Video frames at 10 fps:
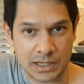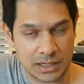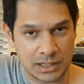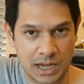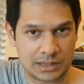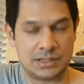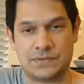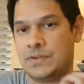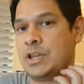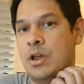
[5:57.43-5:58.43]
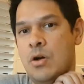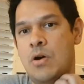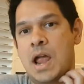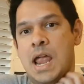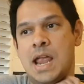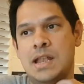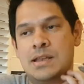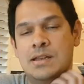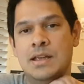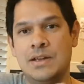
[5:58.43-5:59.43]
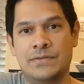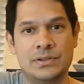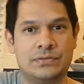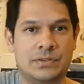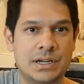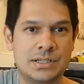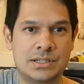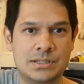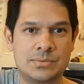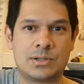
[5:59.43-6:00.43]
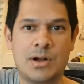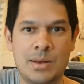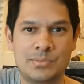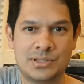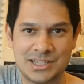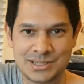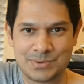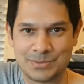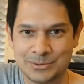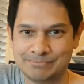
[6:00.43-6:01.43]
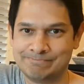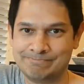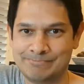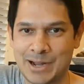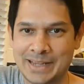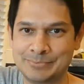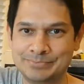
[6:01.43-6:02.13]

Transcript: that, like this video and feel free to subscribe. Cheers, people. Bye.